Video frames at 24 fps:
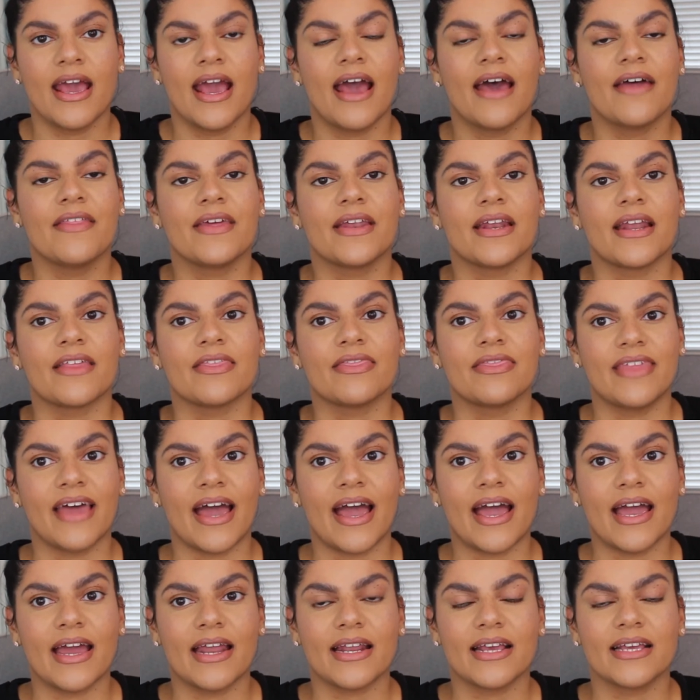And then at
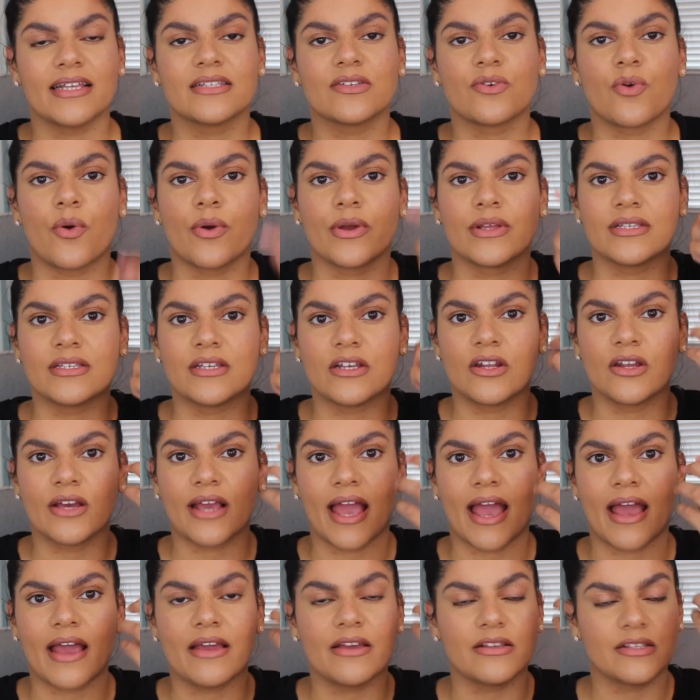that, it's going
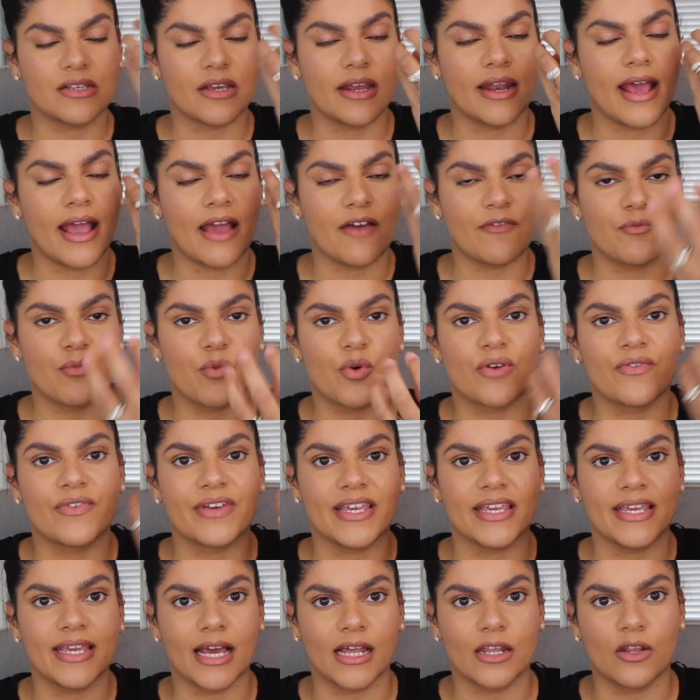to have more of a
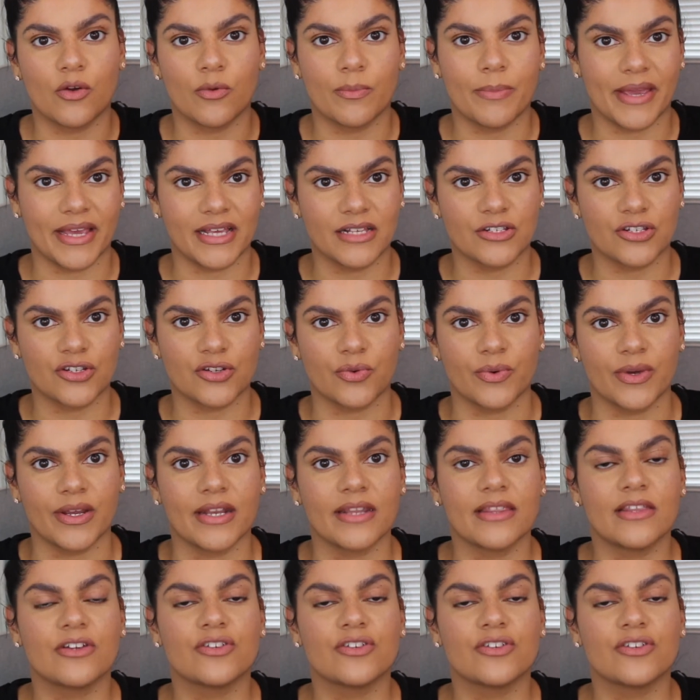yellow base to it.